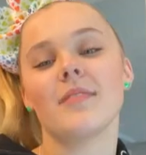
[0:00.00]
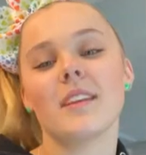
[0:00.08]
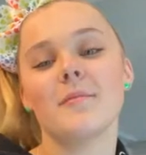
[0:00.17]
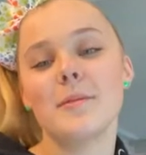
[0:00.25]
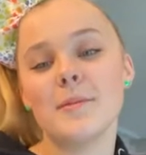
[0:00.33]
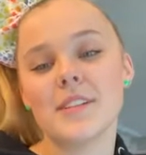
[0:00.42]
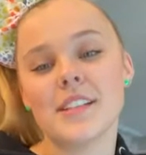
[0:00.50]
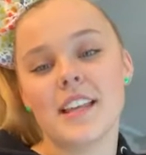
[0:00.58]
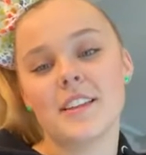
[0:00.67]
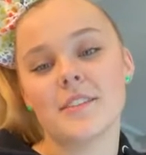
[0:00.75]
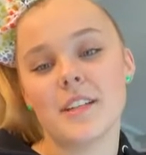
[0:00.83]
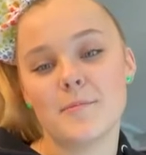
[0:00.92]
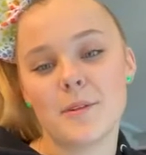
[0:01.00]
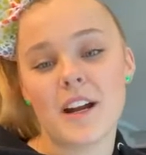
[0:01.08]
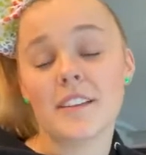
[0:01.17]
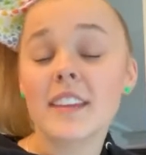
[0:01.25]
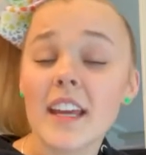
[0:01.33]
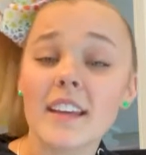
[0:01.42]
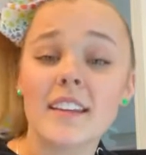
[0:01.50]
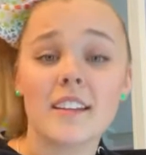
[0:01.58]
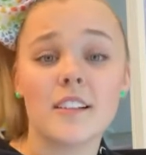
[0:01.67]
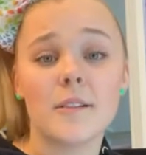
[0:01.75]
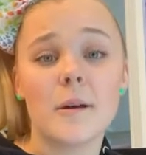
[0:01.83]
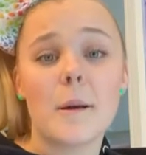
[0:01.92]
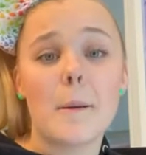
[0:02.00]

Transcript: people are saying they're really proud. Thank you.